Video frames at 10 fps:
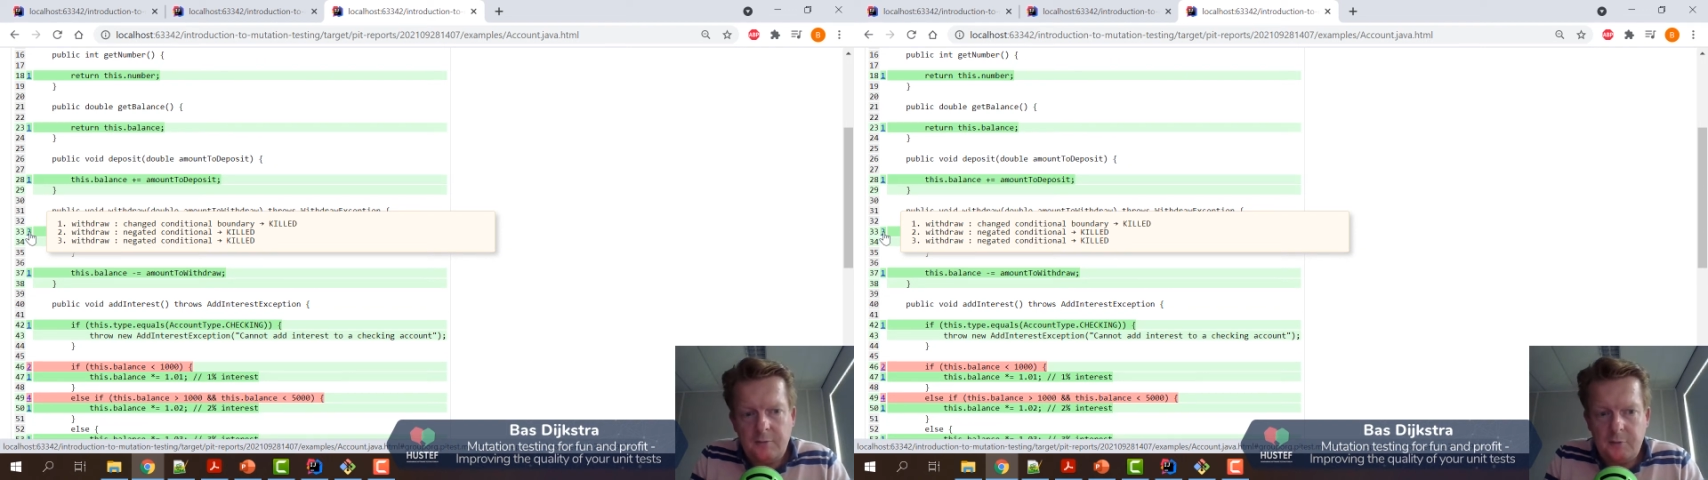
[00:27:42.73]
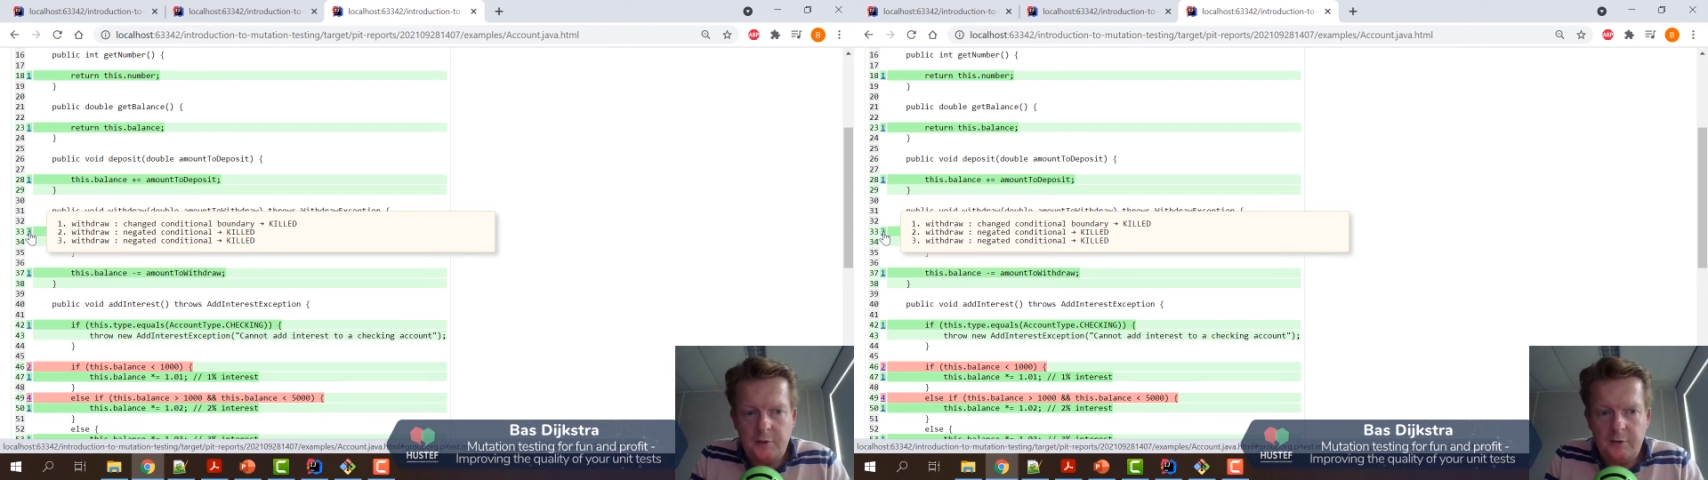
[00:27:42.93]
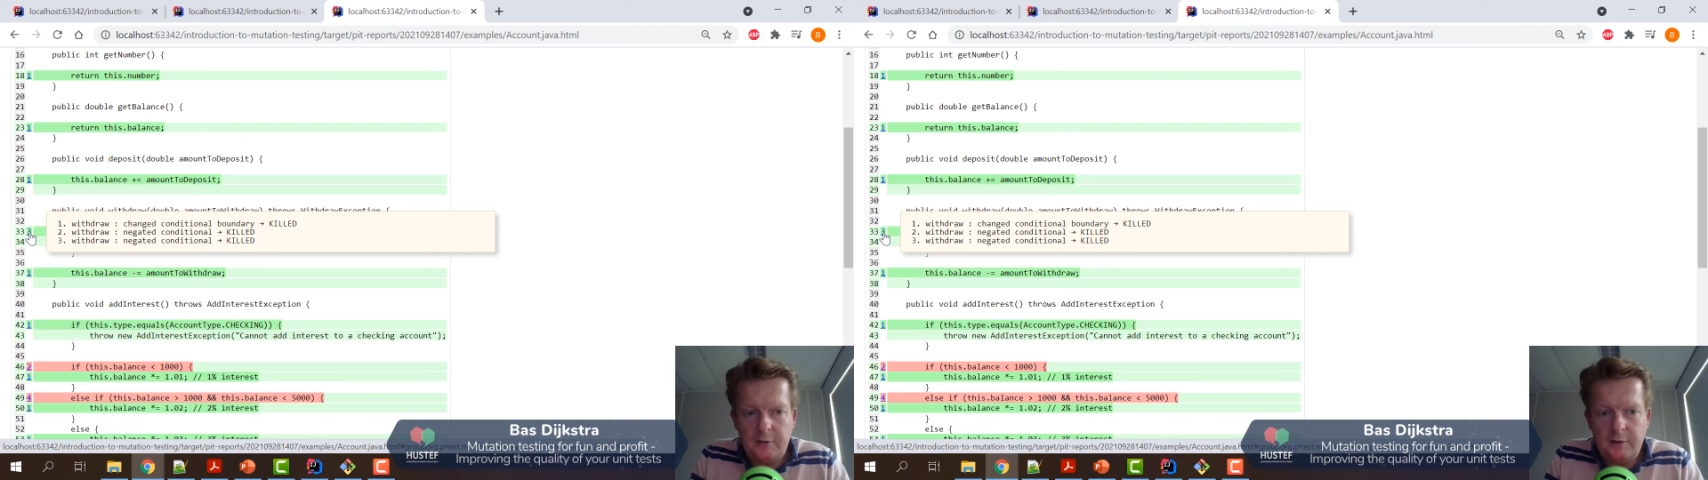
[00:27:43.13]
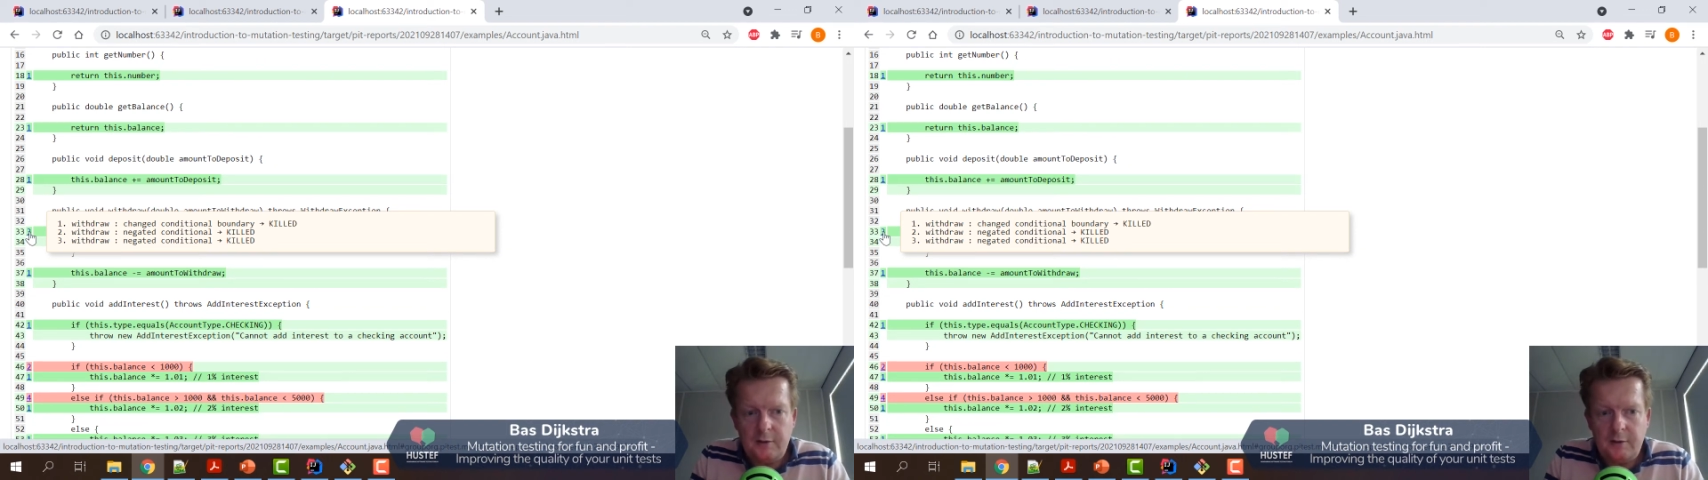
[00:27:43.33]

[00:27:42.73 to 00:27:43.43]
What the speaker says: were